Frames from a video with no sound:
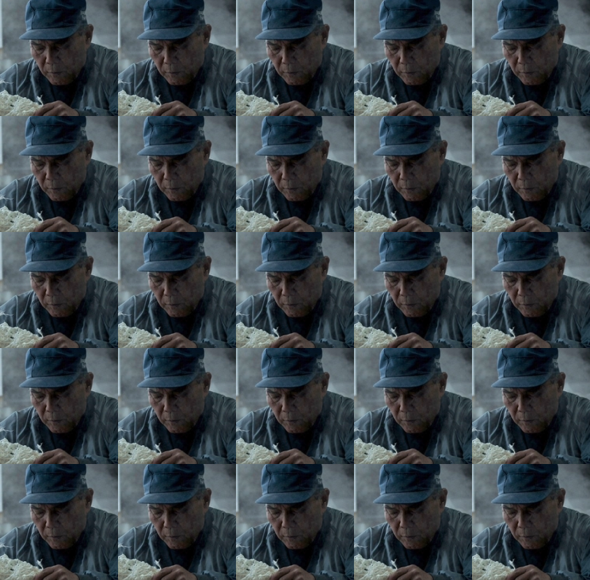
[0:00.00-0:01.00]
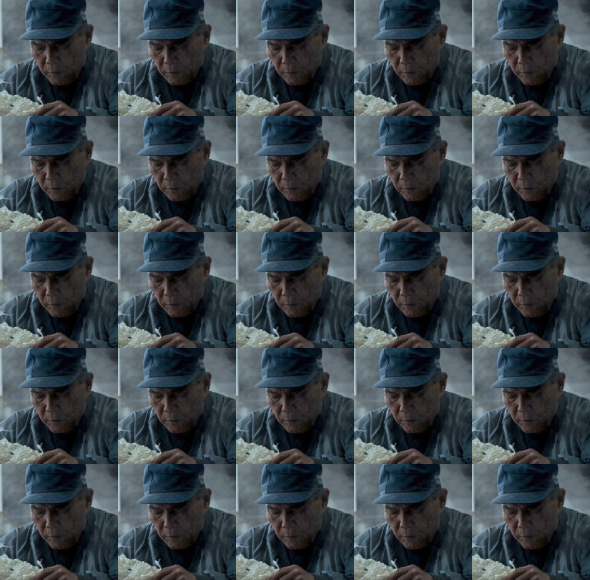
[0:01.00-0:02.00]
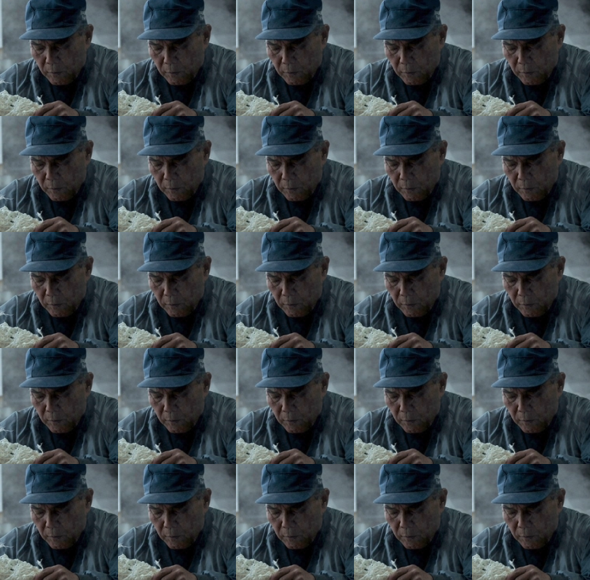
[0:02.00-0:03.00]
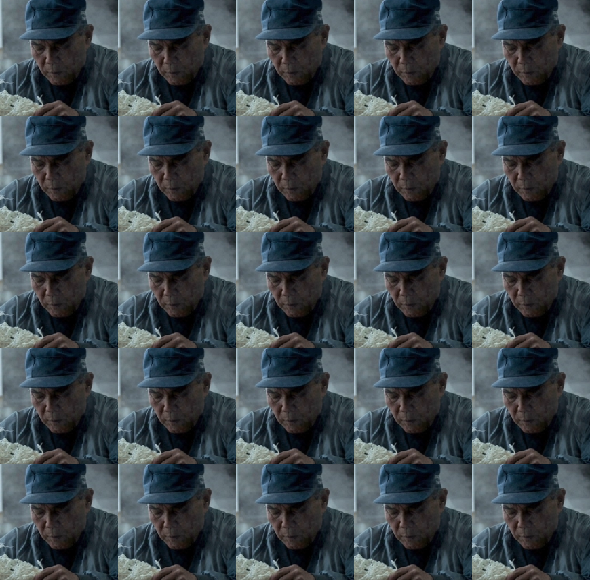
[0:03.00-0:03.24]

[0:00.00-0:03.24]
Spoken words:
The face doesn't move, so there is nothing to read.